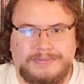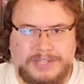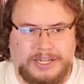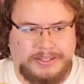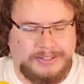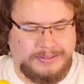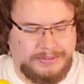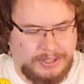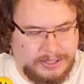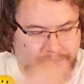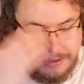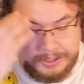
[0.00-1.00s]
I
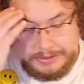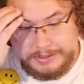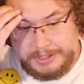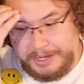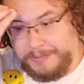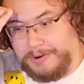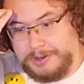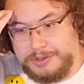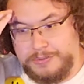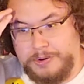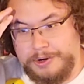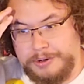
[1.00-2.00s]
listen. I
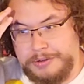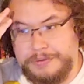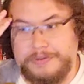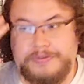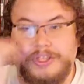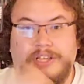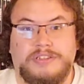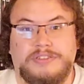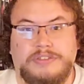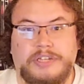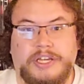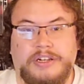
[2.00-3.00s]
watched one or two of
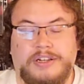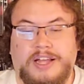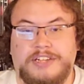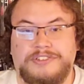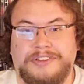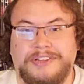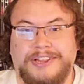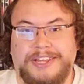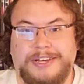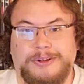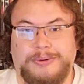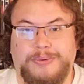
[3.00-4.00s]
these in less than
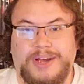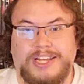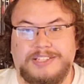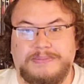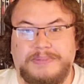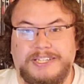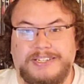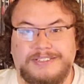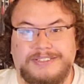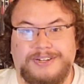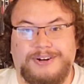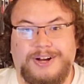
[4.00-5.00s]
legal ways
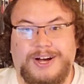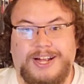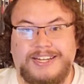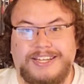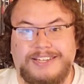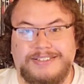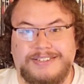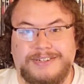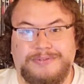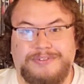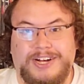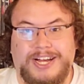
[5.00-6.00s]
because they're not easy to
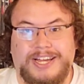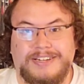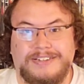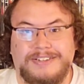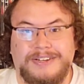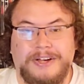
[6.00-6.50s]
find.